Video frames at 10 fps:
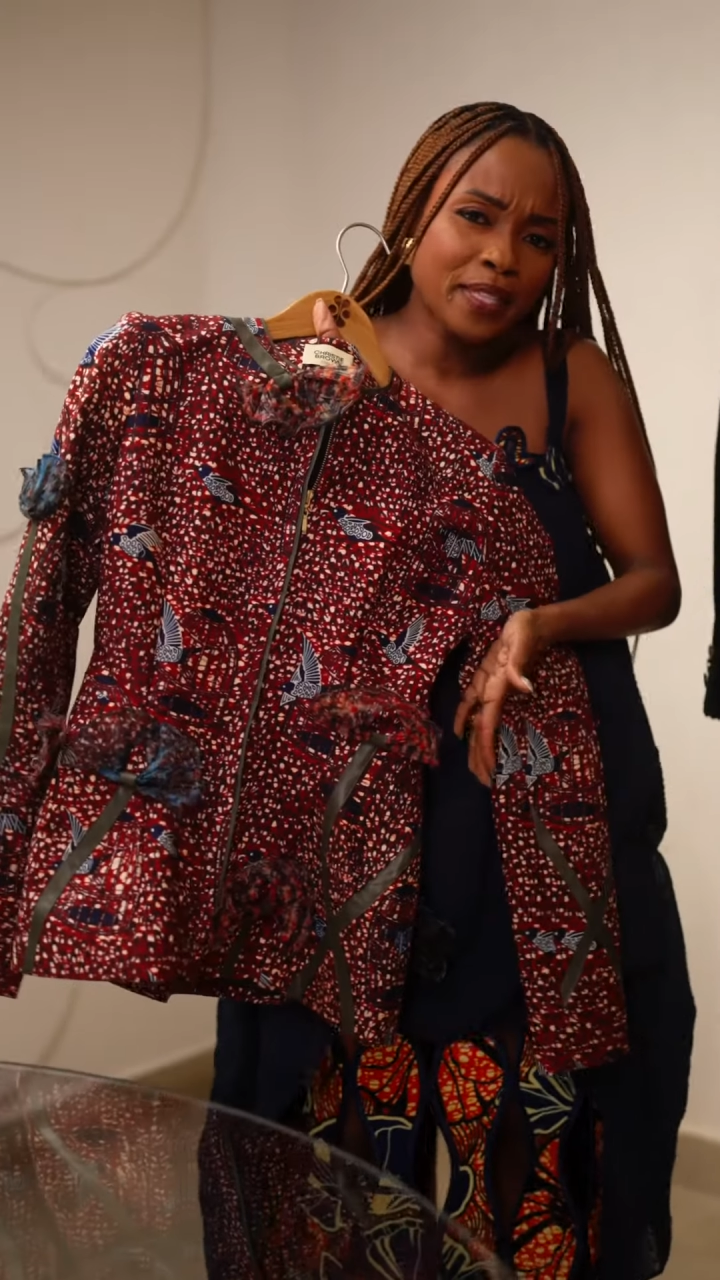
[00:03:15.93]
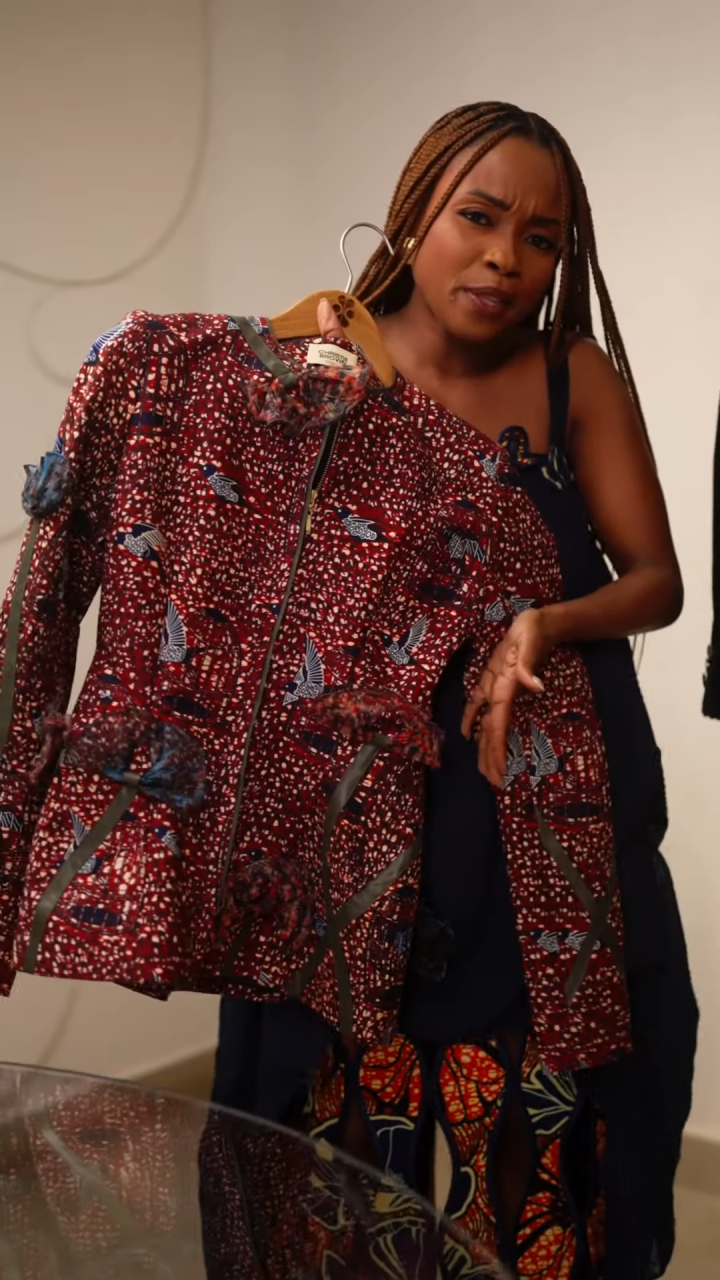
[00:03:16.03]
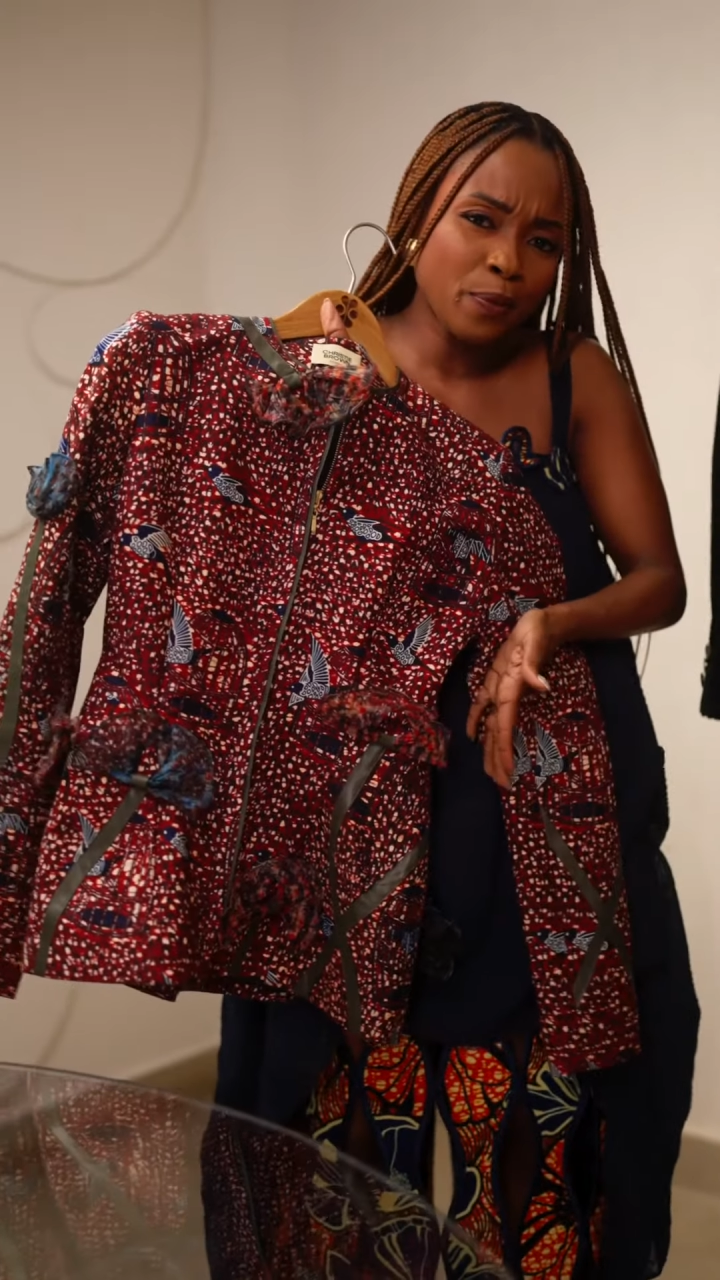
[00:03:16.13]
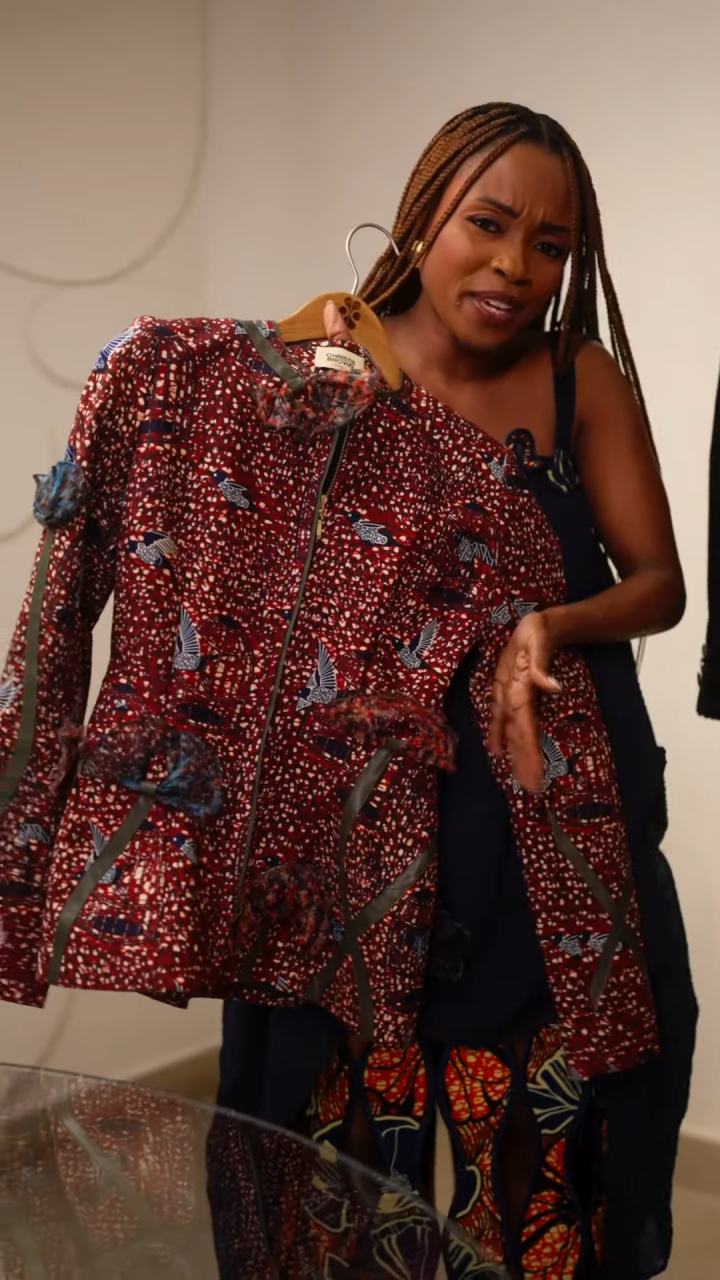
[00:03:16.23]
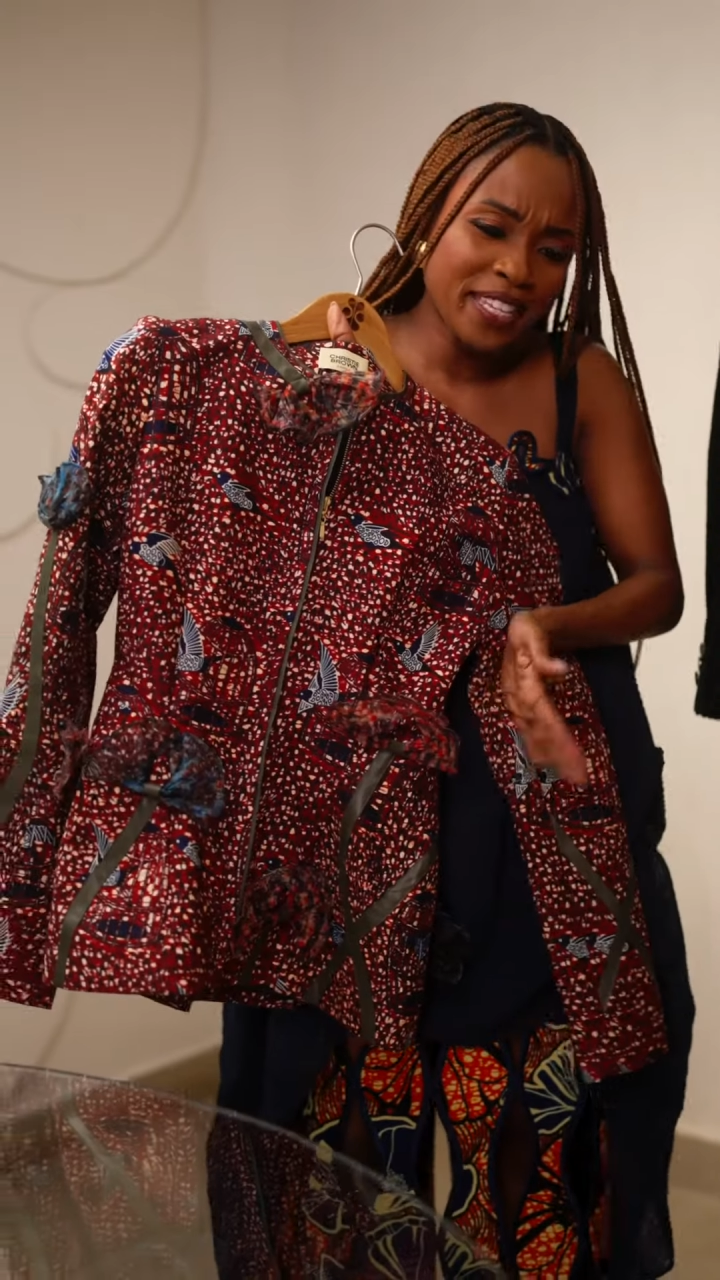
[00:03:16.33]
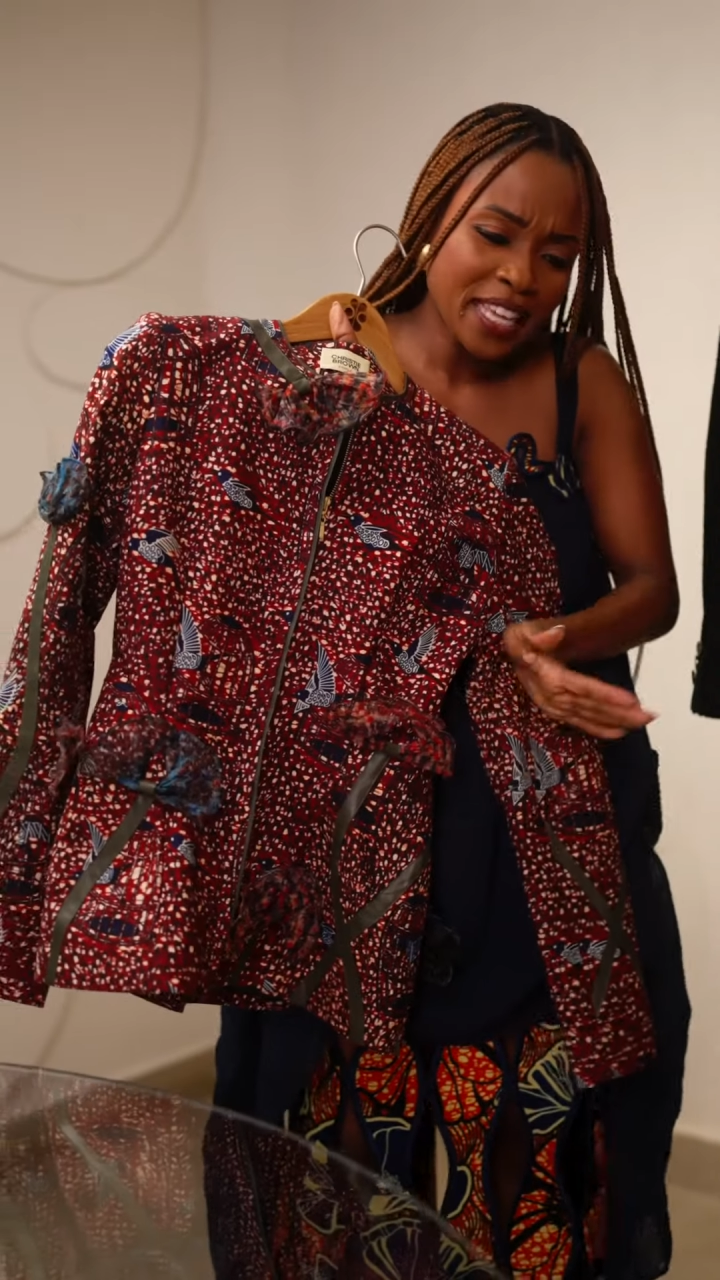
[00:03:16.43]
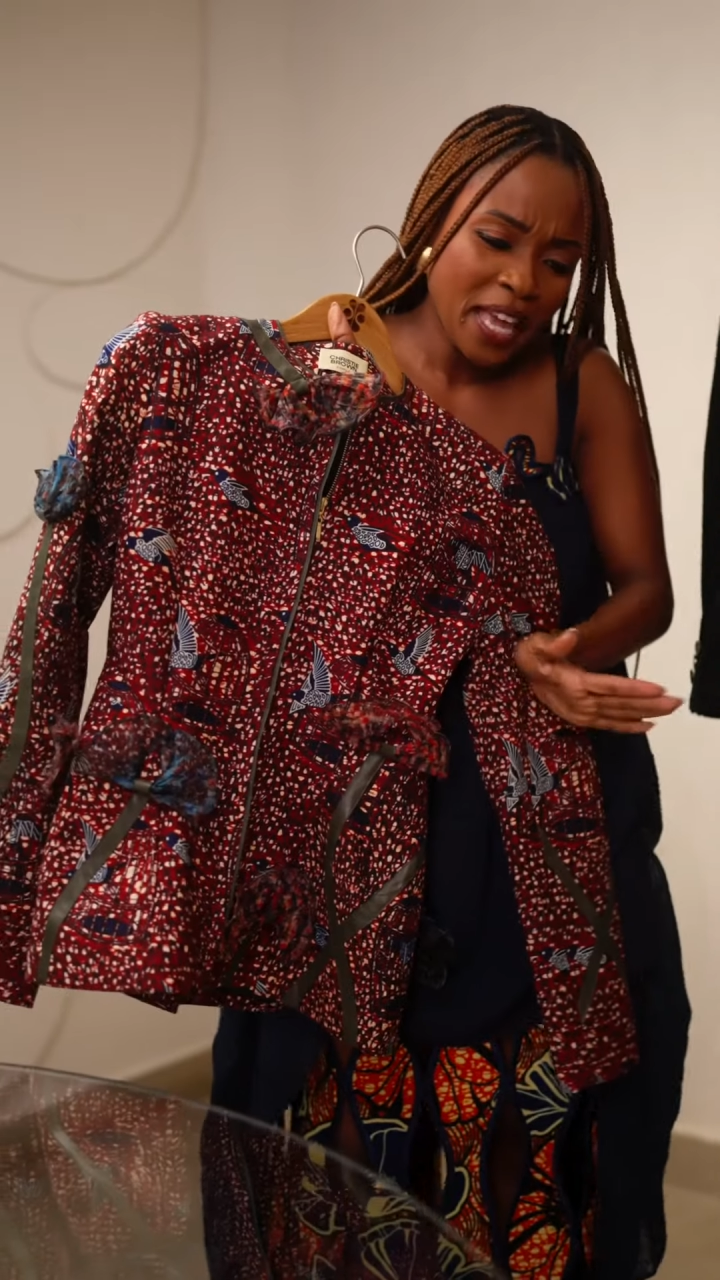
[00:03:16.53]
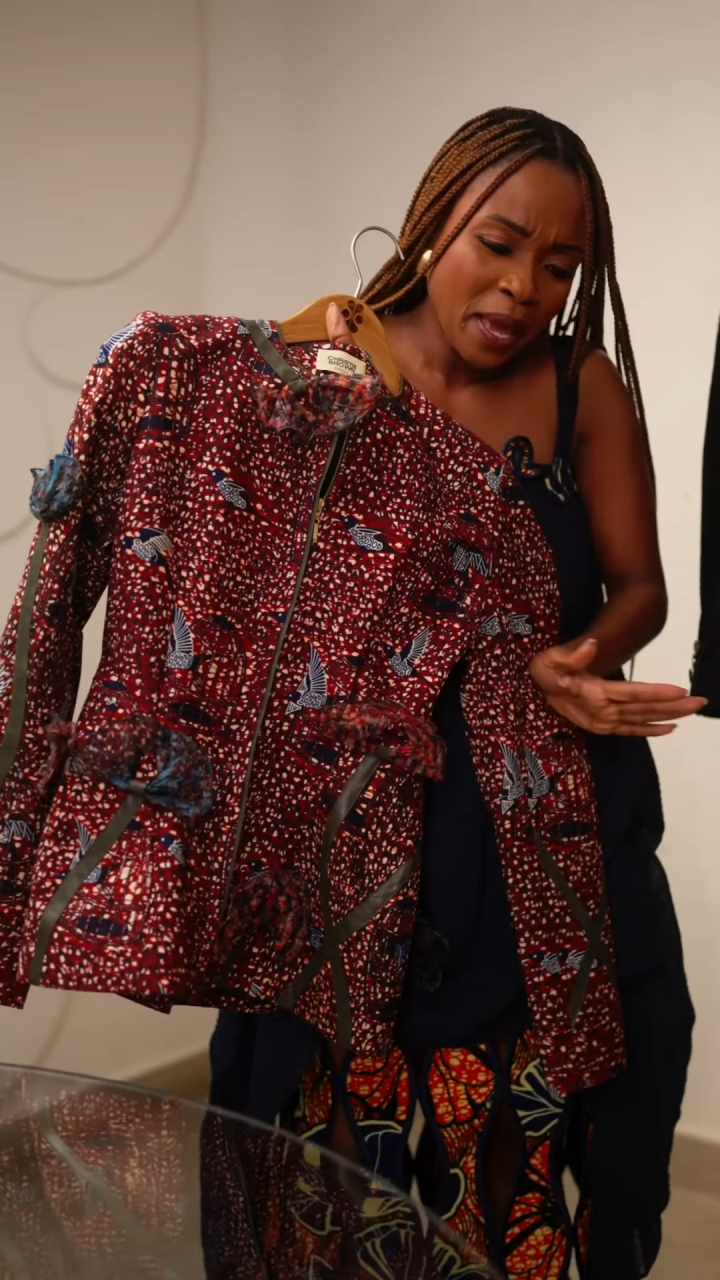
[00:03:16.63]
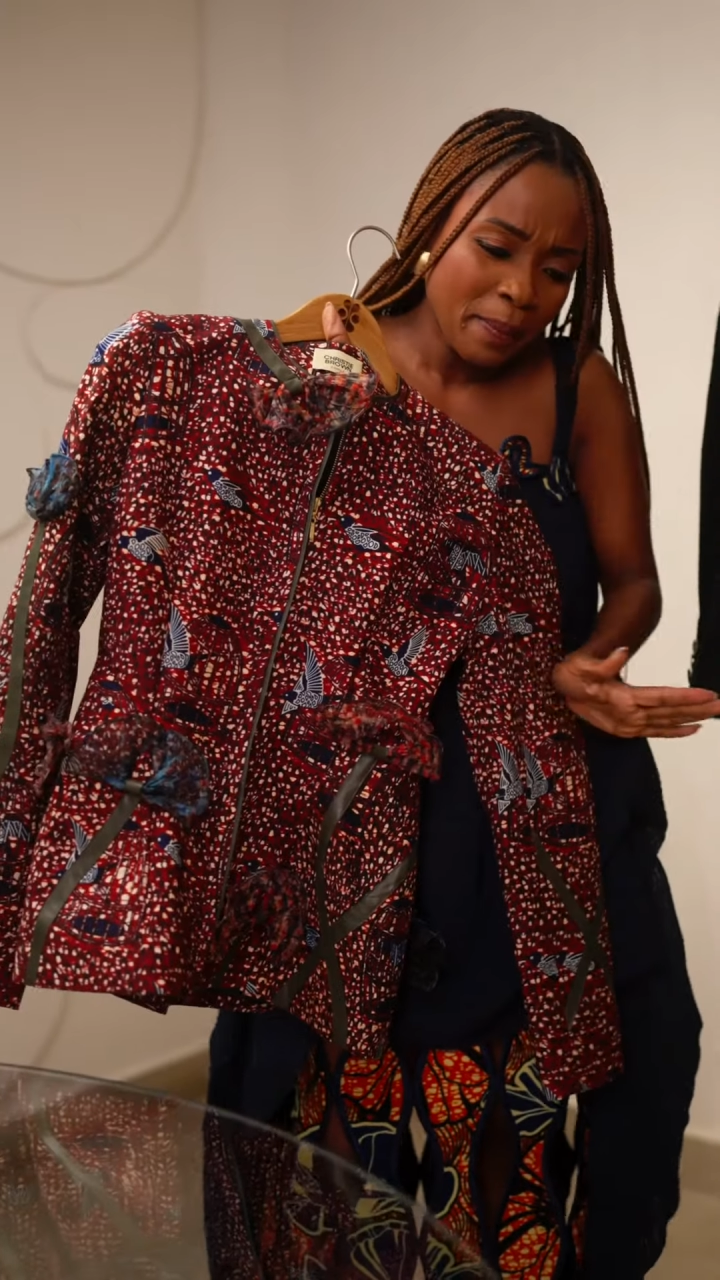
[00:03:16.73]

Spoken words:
in the waist,